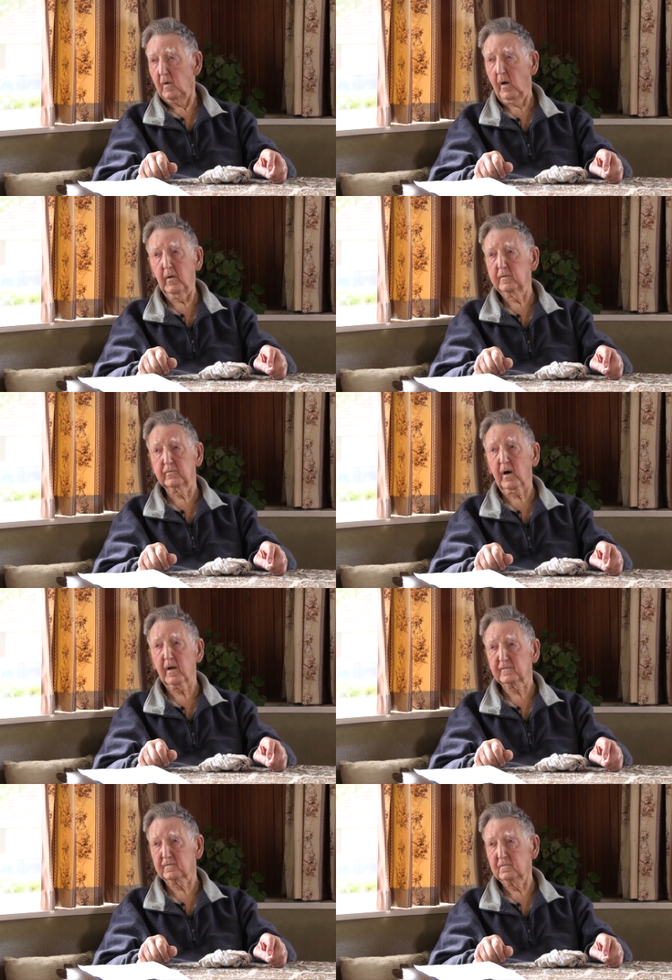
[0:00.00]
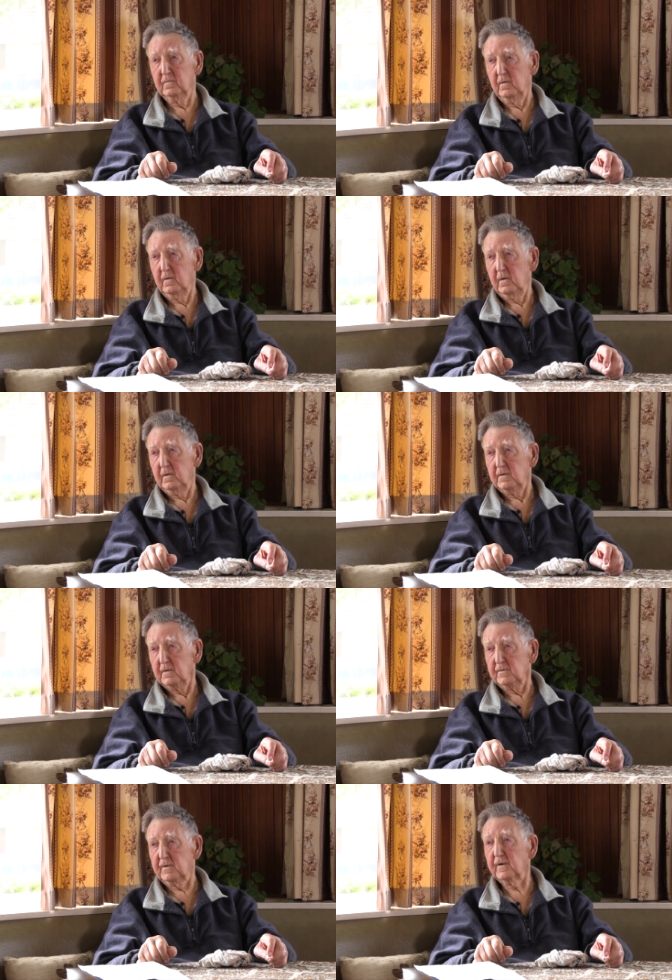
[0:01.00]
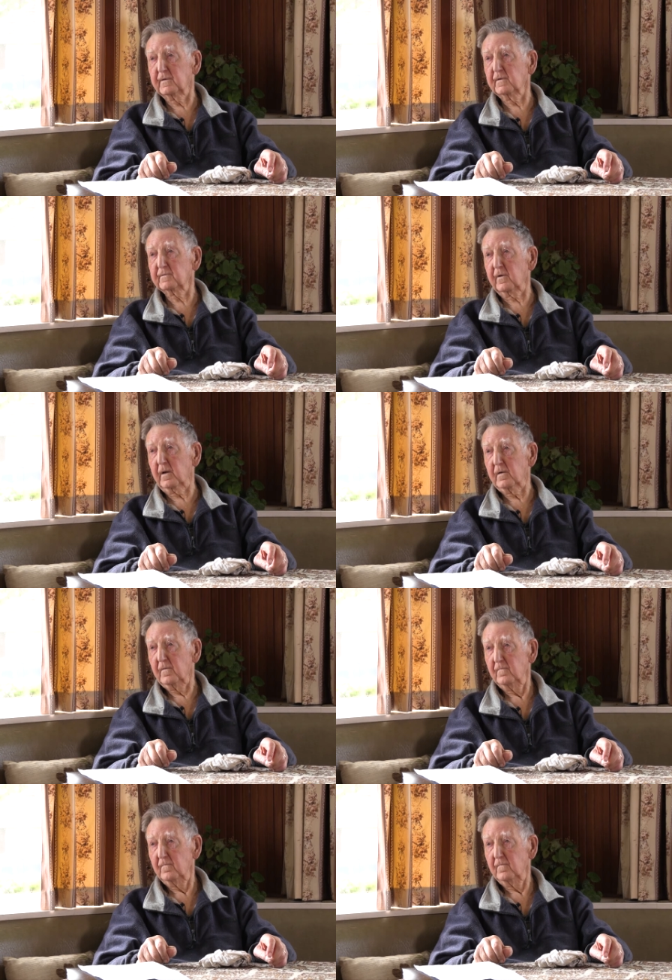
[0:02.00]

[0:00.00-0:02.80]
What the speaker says: only grass, DC-3.